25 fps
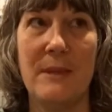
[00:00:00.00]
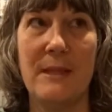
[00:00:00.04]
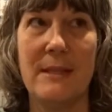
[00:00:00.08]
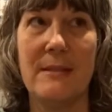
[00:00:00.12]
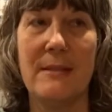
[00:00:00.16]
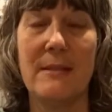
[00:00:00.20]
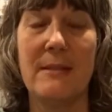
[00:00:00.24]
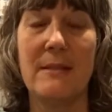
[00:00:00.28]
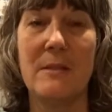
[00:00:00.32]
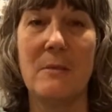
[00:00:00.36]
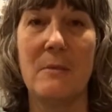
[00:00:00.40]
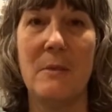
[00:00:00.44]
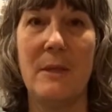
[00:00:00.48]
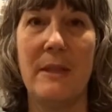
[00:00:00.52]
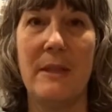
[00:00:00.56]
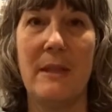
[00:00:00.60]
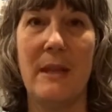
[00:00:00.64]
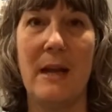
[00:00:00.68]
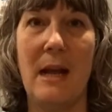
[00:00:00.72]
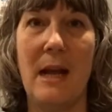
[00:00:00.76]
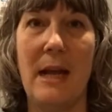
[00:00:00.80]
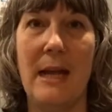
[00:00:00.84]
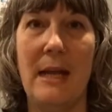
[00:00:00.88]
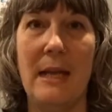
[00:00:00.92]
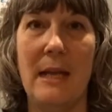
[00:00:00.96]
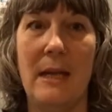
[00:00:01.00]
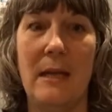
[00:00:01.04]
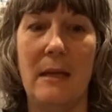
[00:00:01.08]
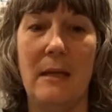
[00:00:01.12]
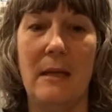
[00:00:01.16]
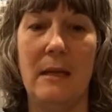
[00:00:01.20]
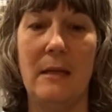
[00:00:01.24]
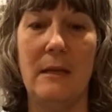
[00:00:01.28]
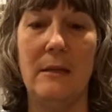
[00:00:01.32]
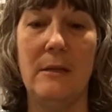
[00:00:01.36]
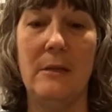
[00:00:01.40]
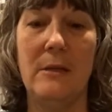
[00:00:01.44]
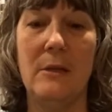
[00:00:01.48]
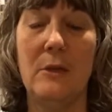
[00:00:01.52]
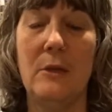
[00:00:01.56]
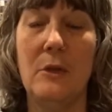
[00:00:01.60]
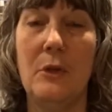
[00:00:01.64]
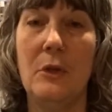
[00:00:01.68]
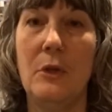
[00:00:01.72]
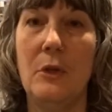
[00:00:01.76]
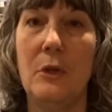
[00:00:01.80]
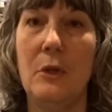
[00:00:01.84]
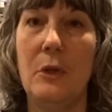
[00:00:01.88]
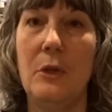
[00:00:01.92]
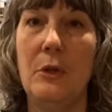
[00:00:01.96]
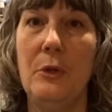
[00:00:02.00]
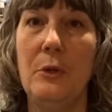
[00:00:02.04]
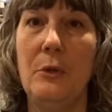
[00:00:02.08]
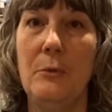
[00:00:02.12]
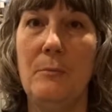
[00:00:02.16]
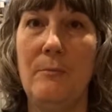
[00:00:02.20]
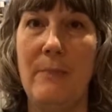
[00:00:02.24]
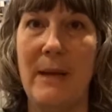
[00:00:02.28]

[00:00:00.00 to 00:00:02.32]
This is the one that I had glue